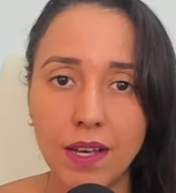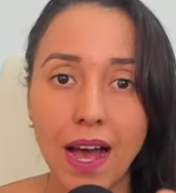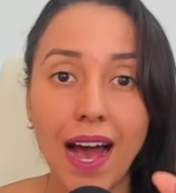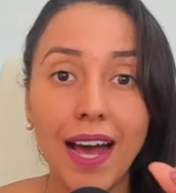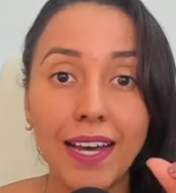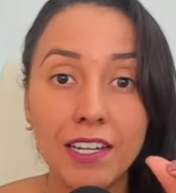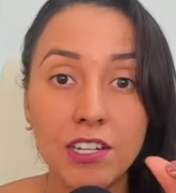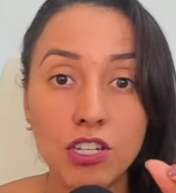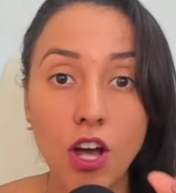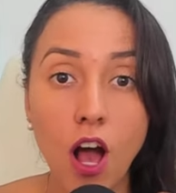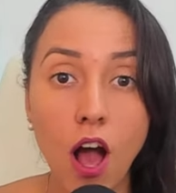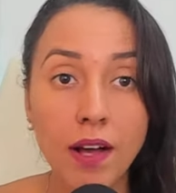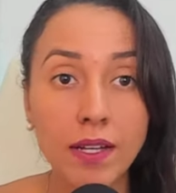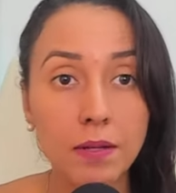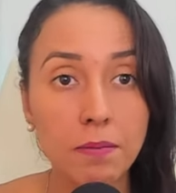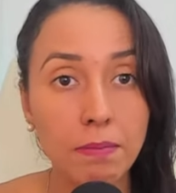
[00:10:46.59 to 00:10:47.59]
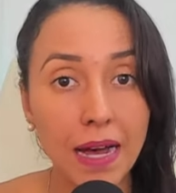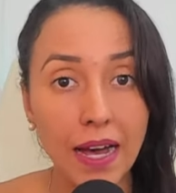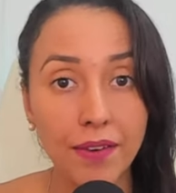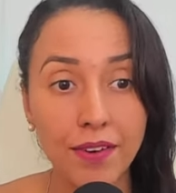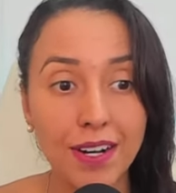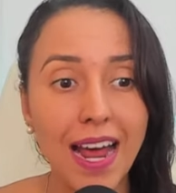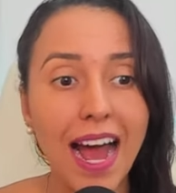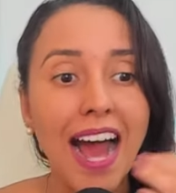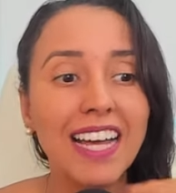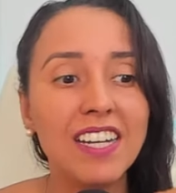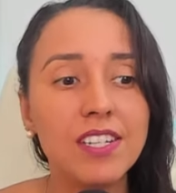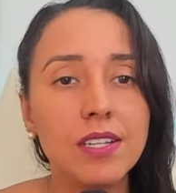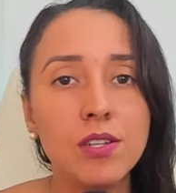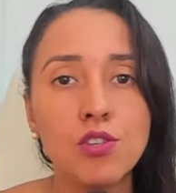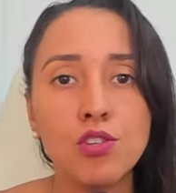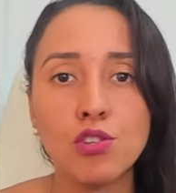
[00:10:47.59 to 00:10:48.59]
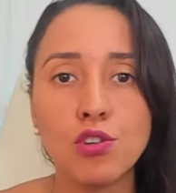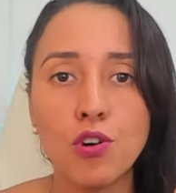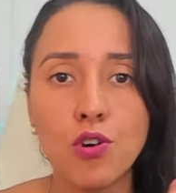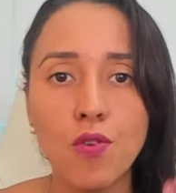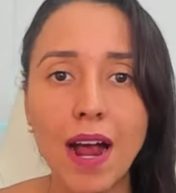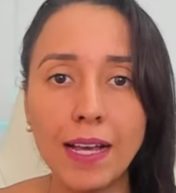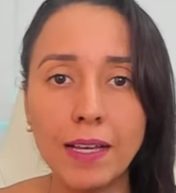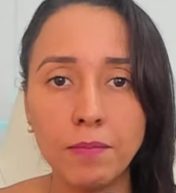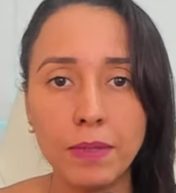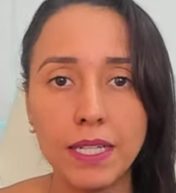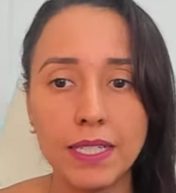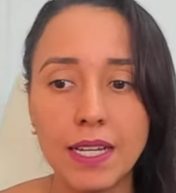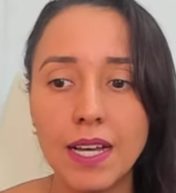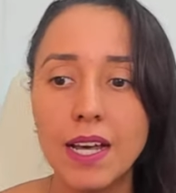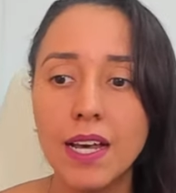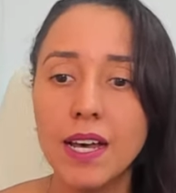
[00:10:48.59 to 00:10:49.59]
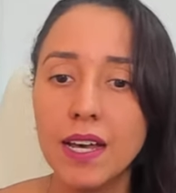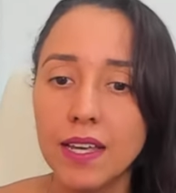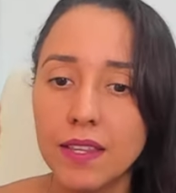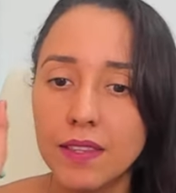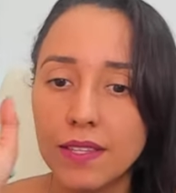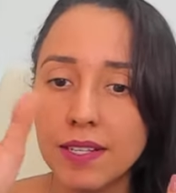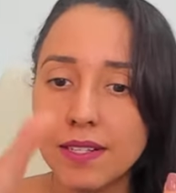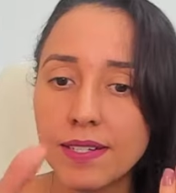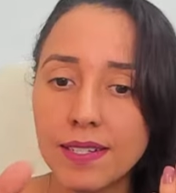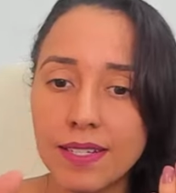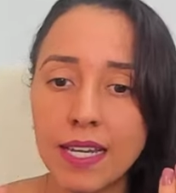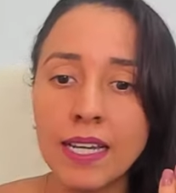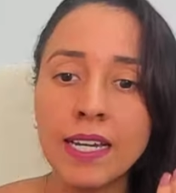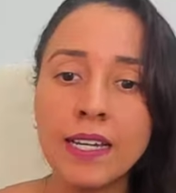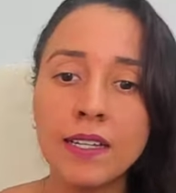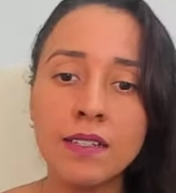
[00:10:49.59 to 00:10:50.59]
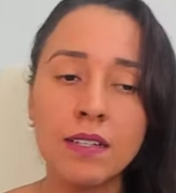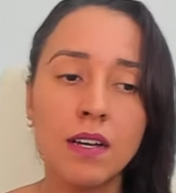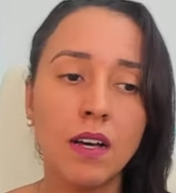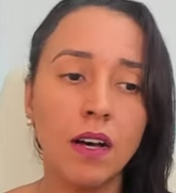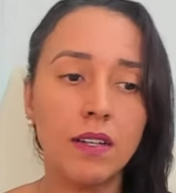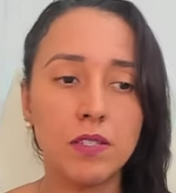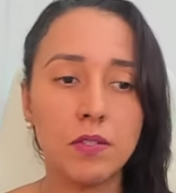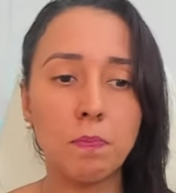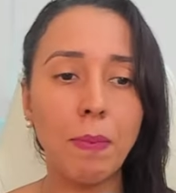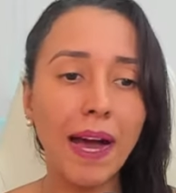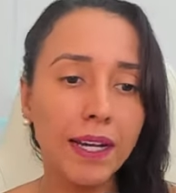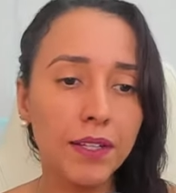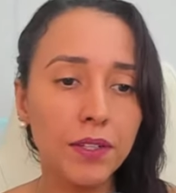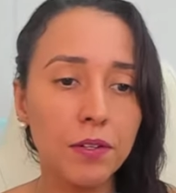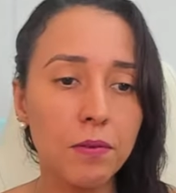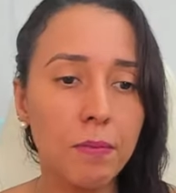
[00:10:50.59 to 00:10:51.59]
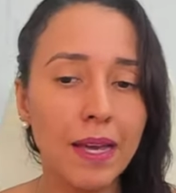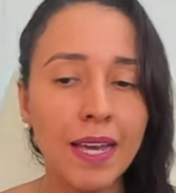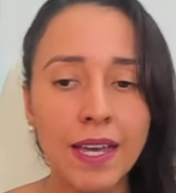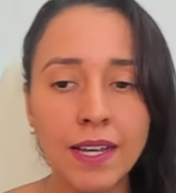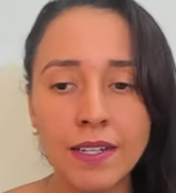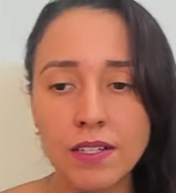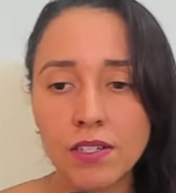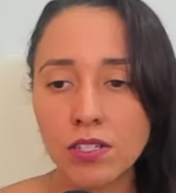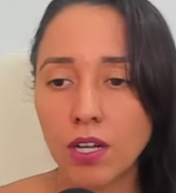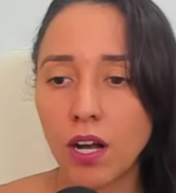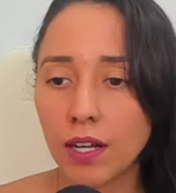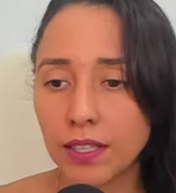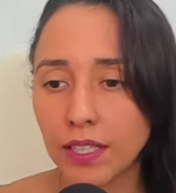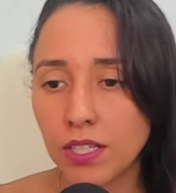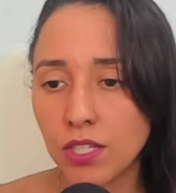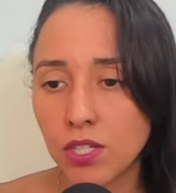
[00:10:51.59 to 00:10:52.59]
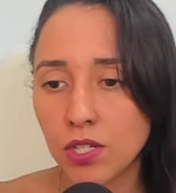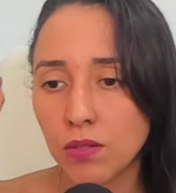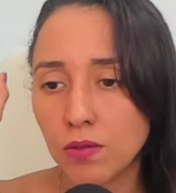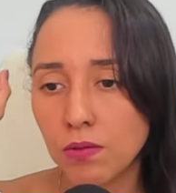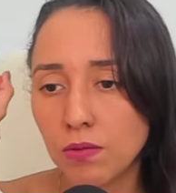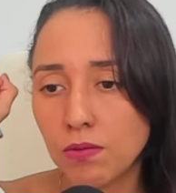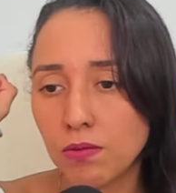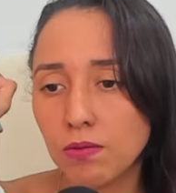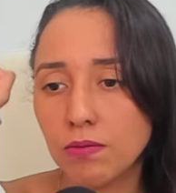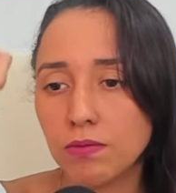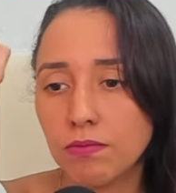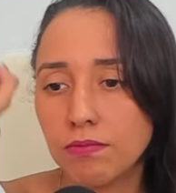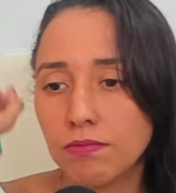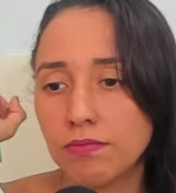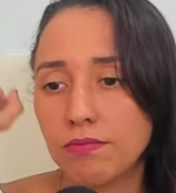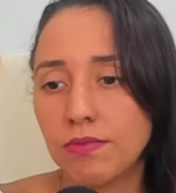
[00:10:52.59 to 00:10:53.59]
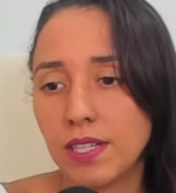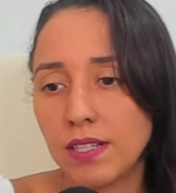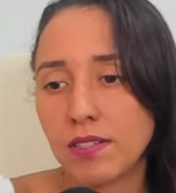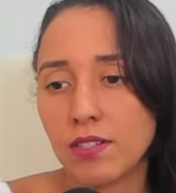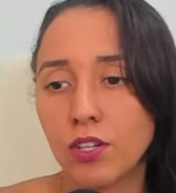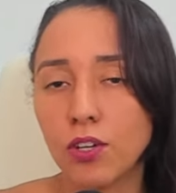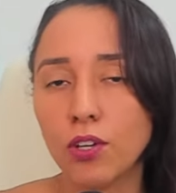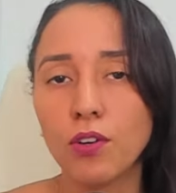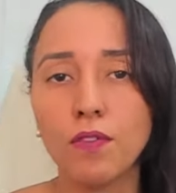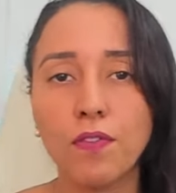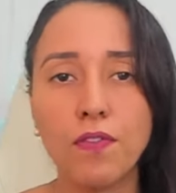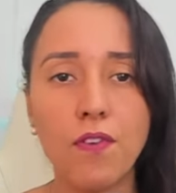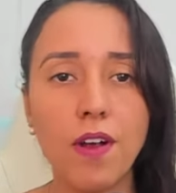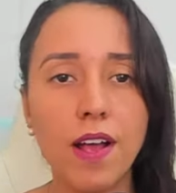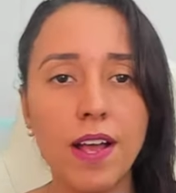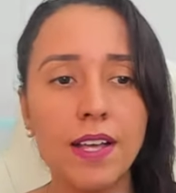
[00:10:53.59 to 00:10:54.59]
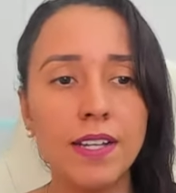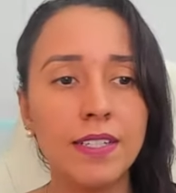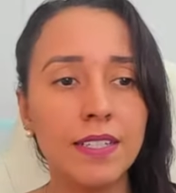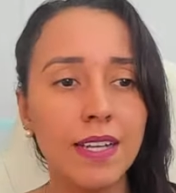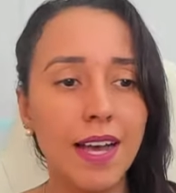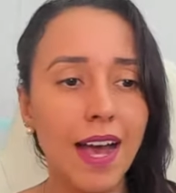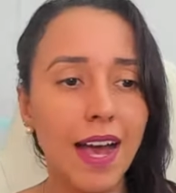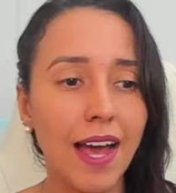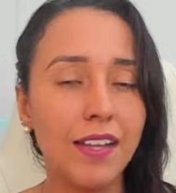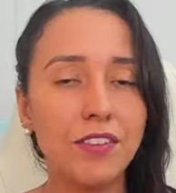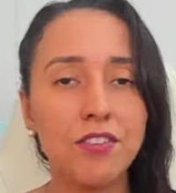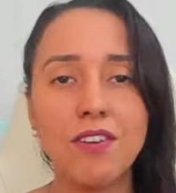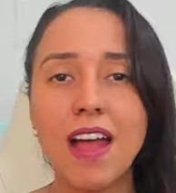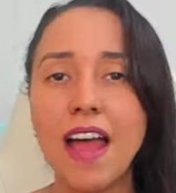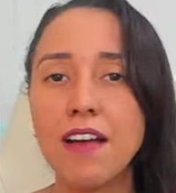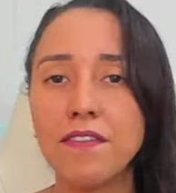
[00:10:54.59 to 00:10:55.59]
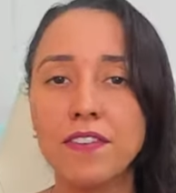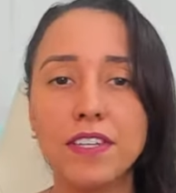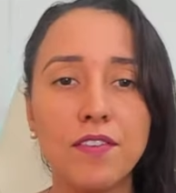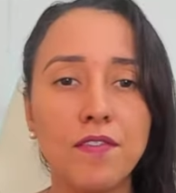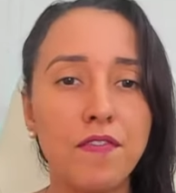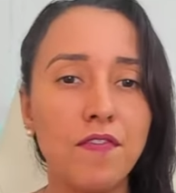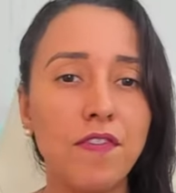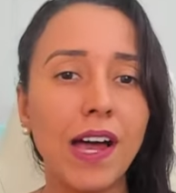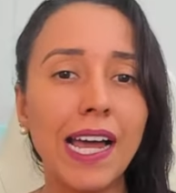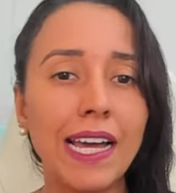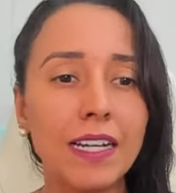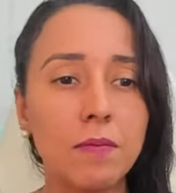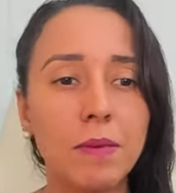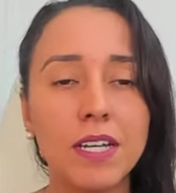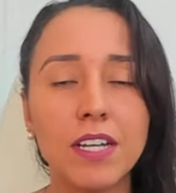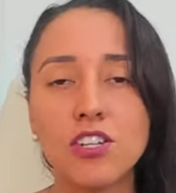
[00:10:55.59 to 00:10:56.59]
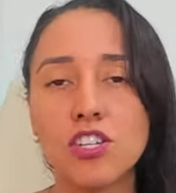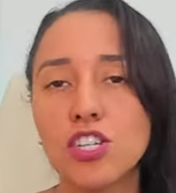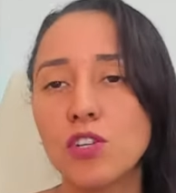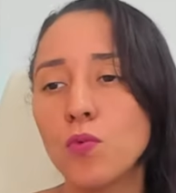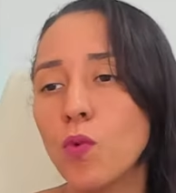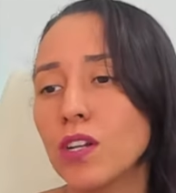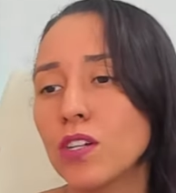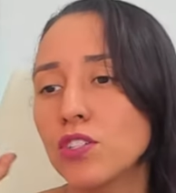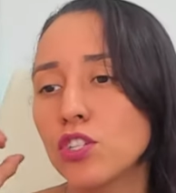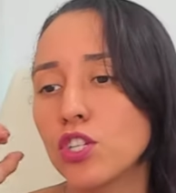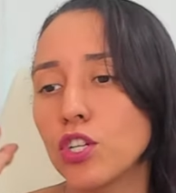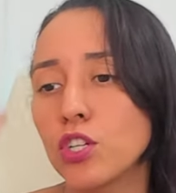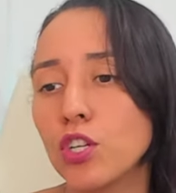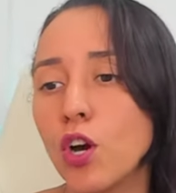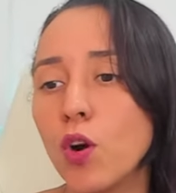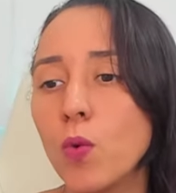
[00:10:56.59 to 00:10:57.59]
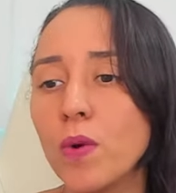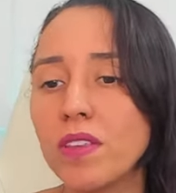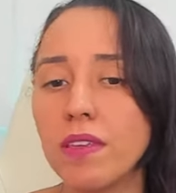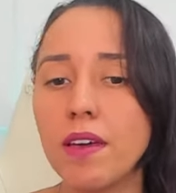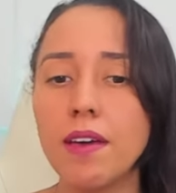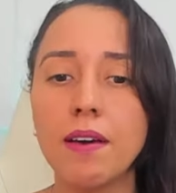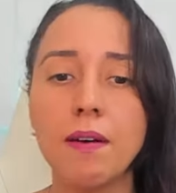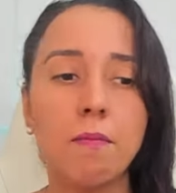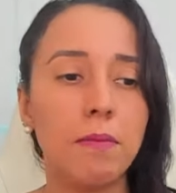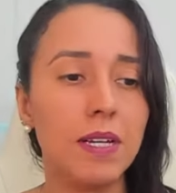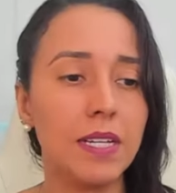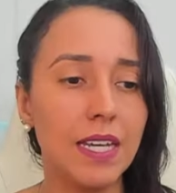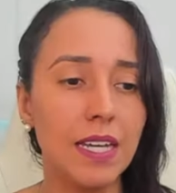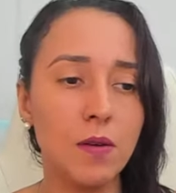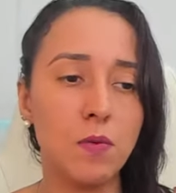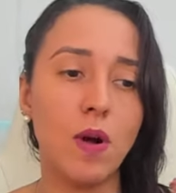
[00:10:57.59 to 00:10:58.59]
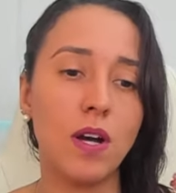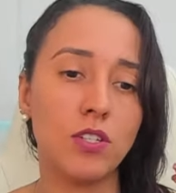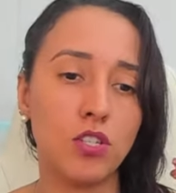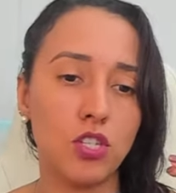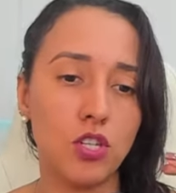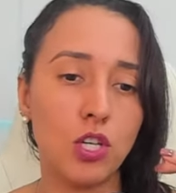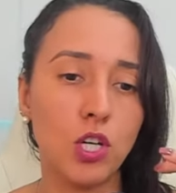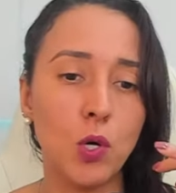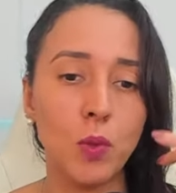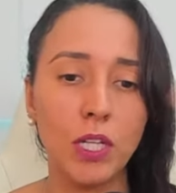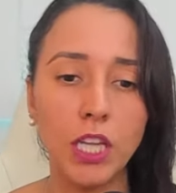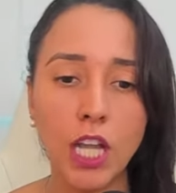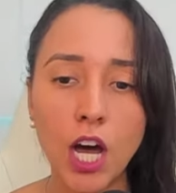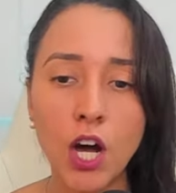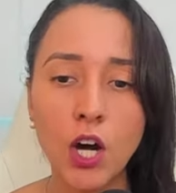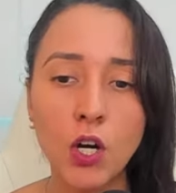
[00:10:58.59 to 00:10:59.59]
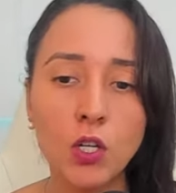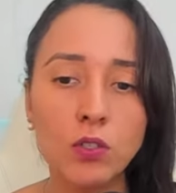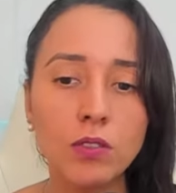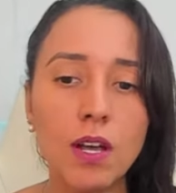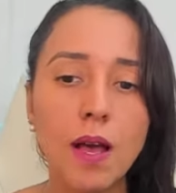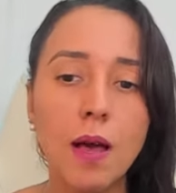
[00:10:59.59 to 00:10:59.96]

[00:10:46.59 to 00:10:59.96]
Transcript: I talk about it. I describe it. In this scene, Spider-Man is talking to his girlfriend and they're having a fight because she wants to go with him, but he wants to go alone